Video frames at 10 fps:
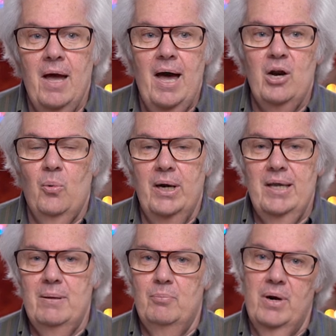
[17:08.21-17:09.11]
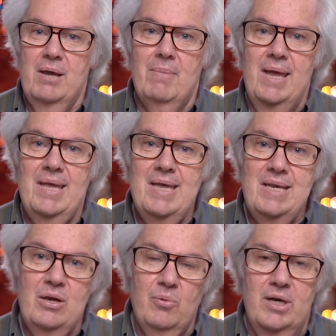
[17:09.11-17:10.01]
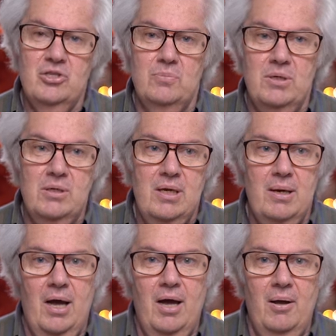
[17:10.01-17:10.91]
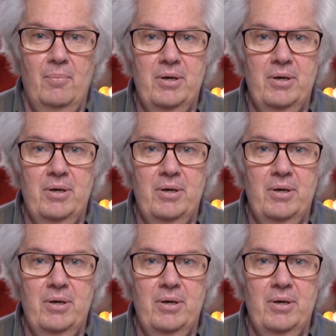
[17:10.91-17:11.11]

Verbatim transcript: I don't want to break my eating regimen uh,